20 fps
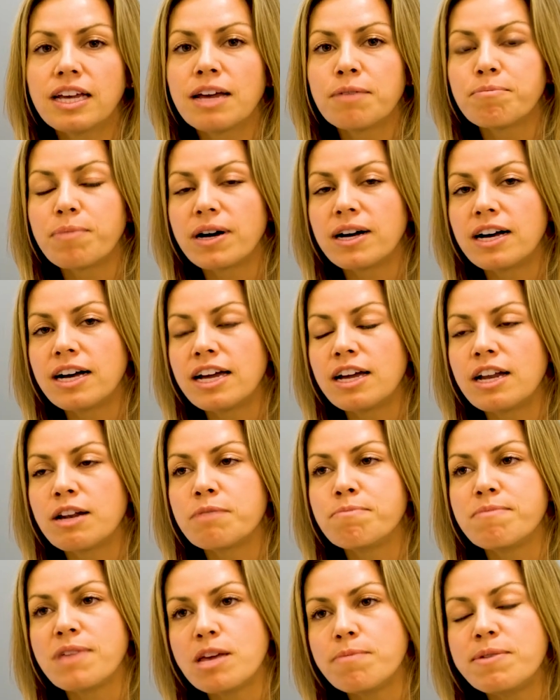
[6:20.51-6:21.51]

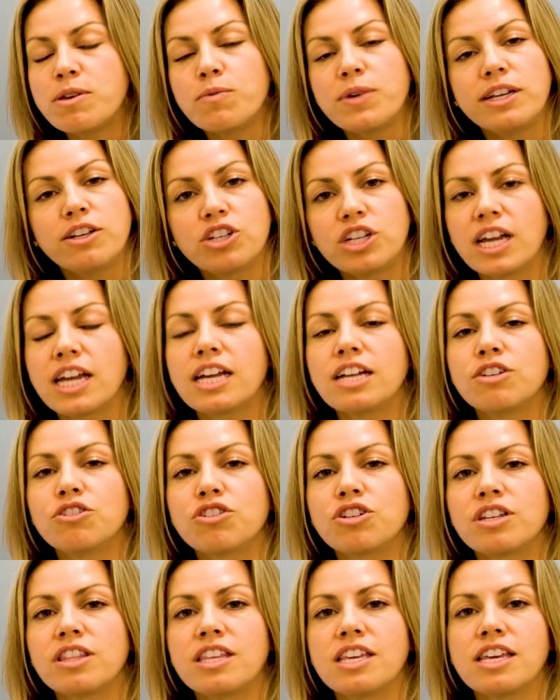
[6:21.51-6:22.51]
but maybe we
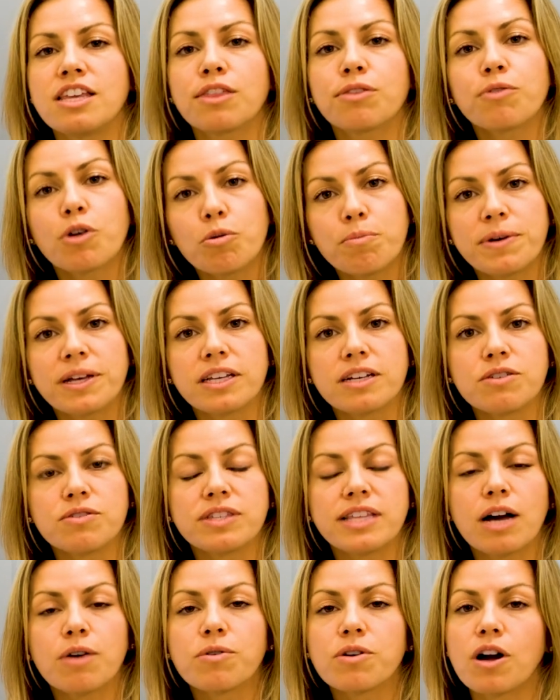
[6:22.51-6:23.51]
changed the throw pillows
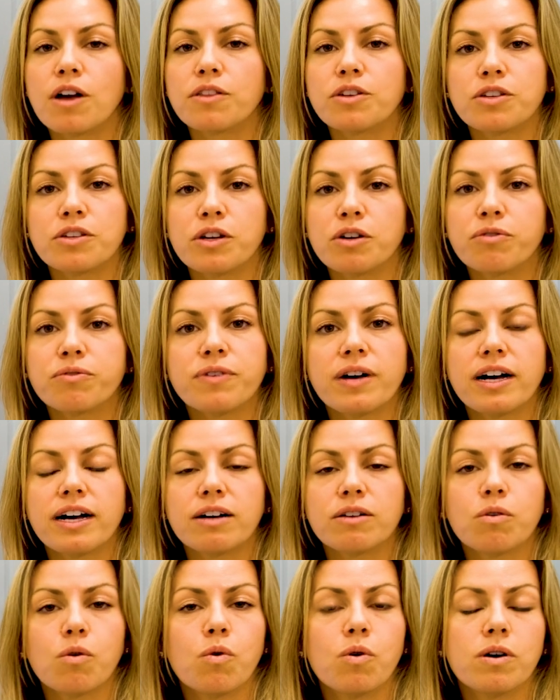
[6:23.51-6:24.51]
that were on the
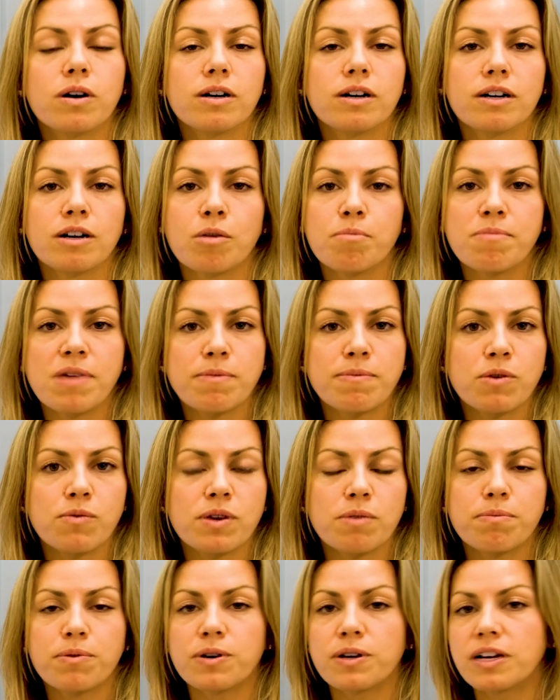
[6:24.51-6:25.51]
sofa, or maybe
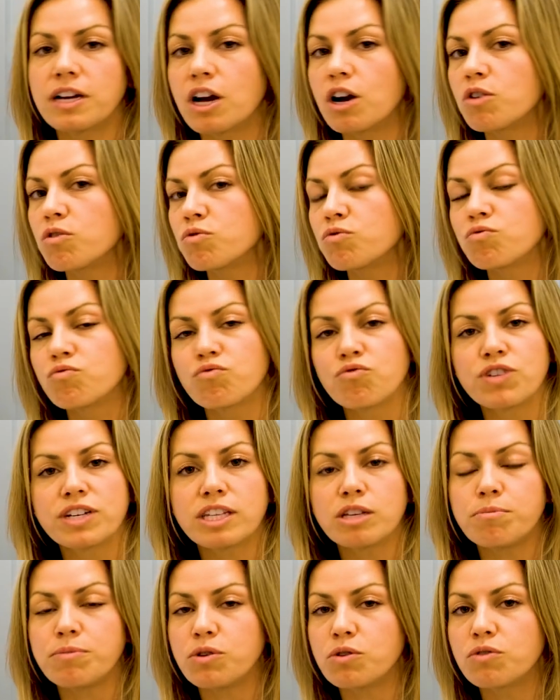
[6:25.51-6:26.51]
we put a
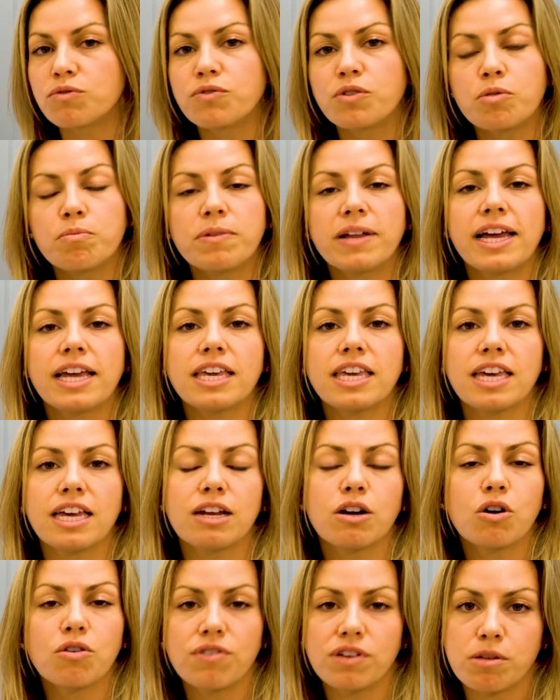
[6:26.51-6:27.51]
really beautiful
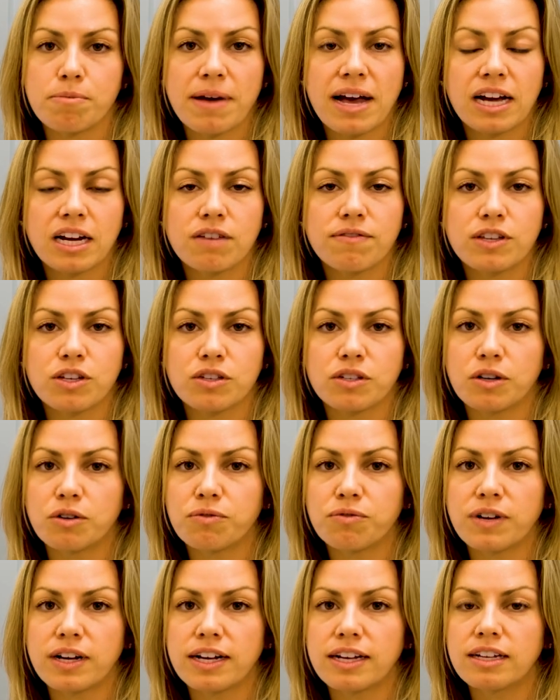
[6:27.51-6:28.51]
blanket over the back of the
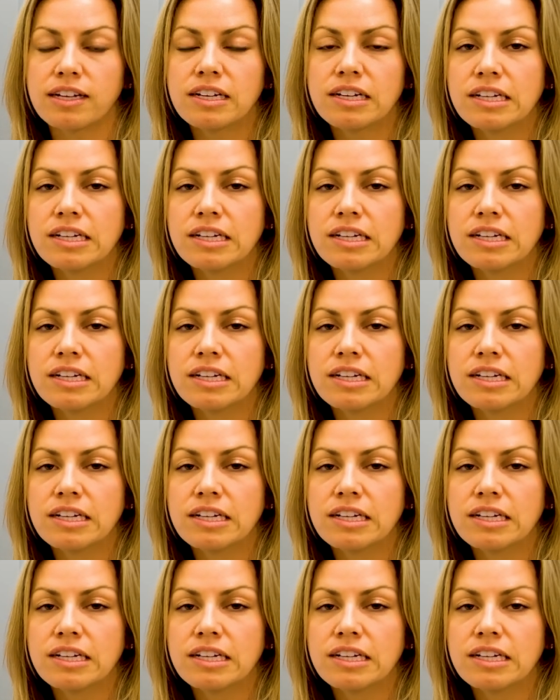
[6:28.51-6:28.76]
sofa.